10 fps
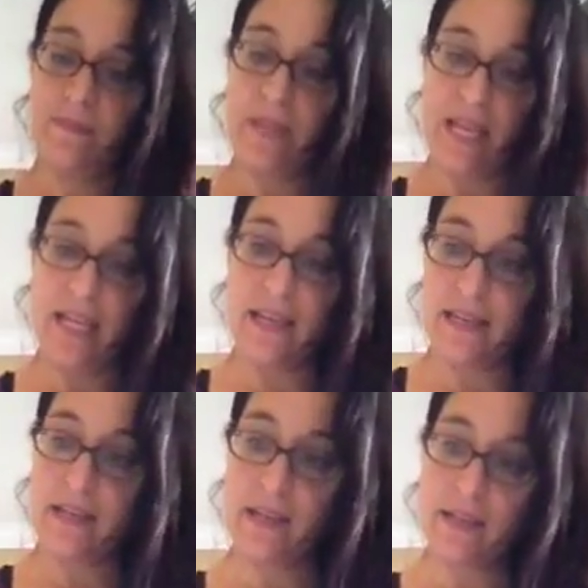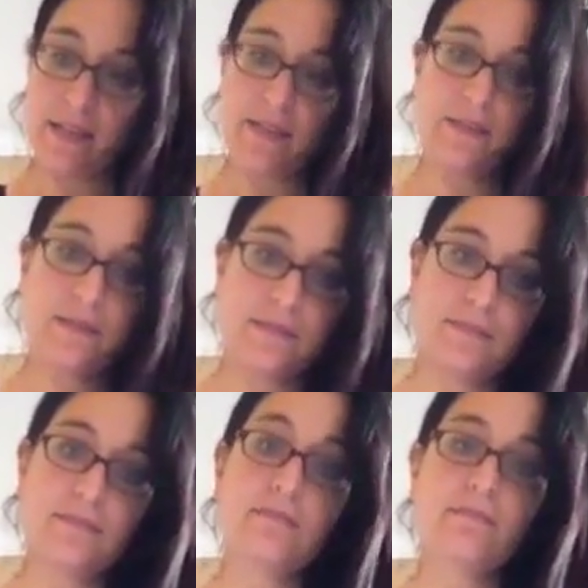And
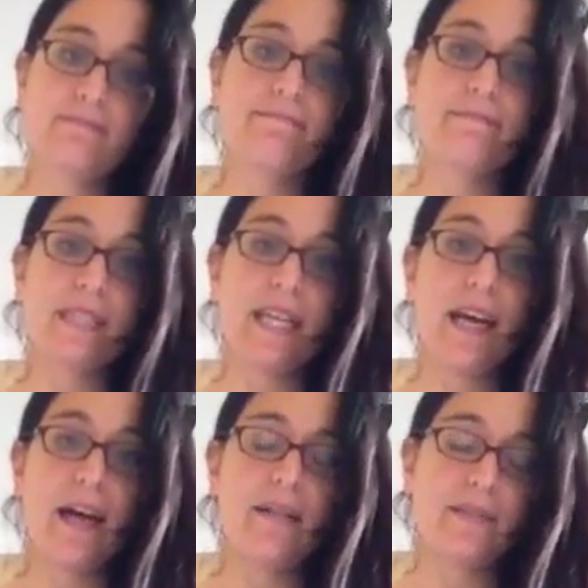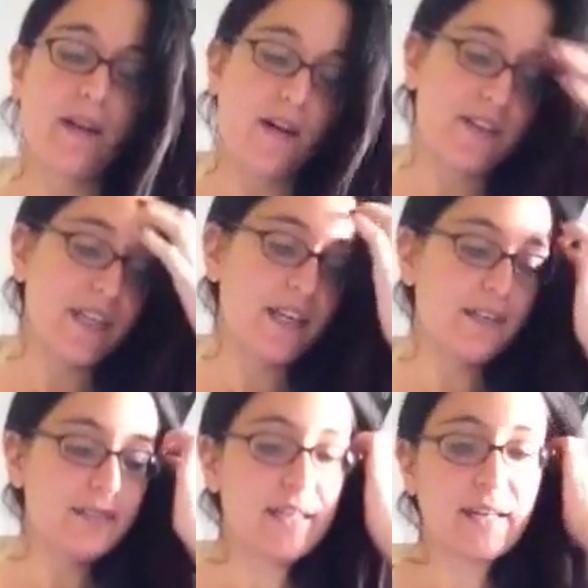ta-da! All done.
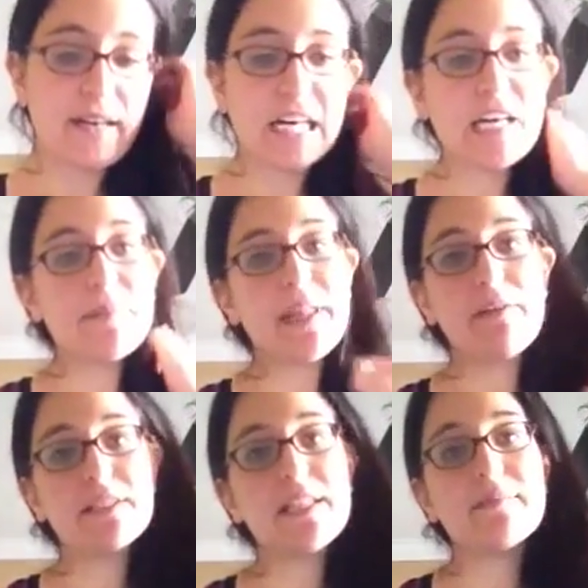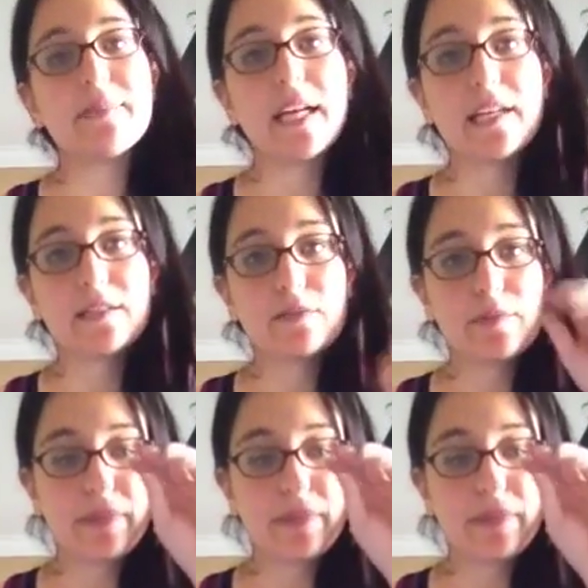That was it. That is what